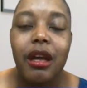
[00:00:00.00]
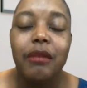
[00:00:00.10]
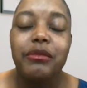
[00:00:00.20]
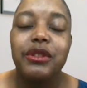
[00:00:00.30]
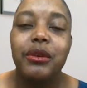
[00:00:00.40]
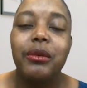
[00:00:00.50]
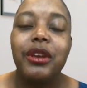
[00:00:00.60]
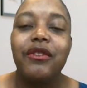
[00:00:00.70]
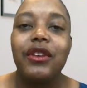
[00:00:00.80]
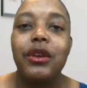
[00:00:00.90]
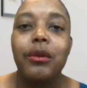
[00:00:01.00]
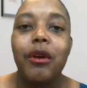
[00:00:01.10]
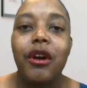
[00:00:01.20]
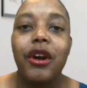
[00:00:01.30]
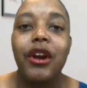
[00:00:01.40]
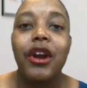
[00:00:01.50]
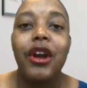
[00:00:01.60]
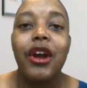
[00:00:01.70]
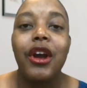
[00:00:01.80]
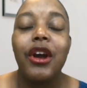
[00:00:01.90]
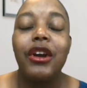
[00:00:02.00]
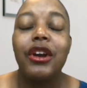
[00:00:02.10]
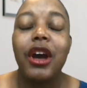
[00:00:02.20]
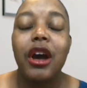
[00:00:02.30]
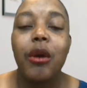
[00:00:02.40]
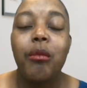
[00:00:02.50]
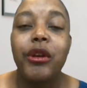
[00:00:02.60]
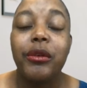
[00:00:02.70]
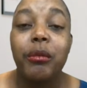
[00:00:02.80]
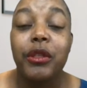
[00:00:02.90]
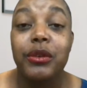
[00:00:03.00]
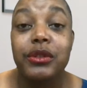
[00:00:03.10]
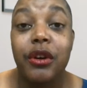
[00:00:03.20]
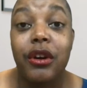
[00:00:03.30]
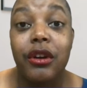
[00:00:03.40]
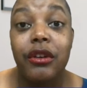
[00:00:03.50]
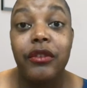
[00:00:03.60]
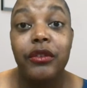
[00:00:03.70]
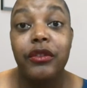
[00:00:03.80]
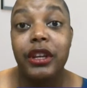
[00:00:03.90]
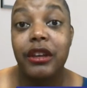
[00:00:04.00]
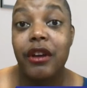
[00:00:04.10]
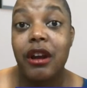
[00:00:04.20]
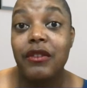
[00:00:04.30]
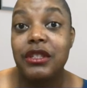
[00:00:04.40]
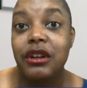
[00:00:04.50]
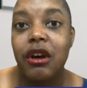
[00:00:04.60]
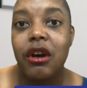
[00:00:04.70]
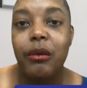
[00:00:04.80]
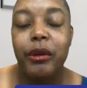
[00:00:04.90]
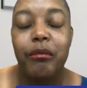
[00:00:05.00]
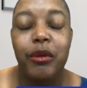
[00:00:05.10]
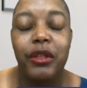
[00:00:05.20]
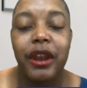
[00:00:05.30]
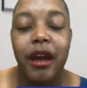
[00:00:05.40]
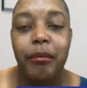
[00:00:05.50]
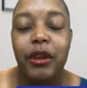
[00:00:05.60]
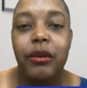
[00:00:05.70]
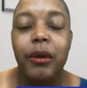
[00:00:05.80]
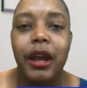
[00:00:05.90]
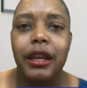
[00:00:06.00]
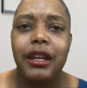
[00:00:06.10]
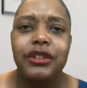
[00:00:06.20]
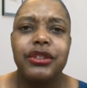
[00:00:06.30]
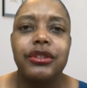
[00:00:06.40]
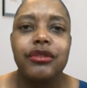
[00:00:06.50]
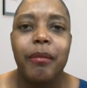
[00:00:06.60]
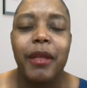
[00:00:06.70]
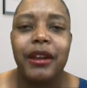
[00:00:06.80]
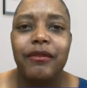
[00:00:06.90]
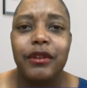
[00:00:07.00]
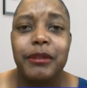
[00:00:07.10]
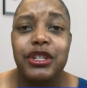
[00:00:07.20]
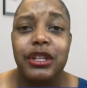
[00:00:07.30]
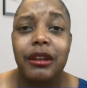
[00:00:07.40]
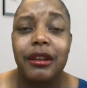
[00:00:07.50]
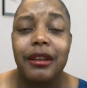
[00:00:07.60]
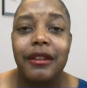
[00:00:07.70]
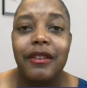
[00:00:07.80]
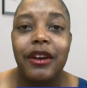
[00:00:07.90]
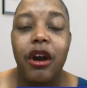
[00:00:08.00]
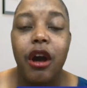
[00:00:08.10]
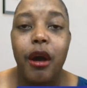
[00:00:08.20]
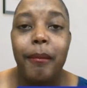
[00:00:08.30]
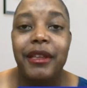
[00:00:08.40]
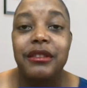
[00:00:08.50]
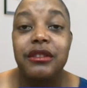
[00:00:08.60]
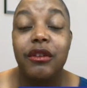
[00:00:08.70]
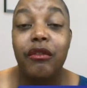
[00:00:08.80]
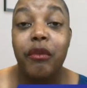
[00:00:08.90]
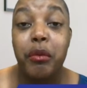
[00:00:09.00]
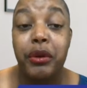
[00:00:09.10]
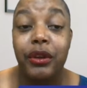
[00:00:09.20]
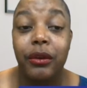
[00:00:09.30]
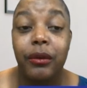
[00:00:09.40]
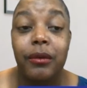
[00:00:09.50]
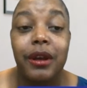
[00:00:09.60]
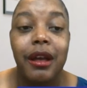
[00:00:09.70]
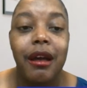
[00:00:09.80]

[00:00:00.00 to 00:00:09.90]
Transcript: So if you are wondering what those are, feel free to give our office a call. We're more than happy, or I can actually drop that information in the comments for you.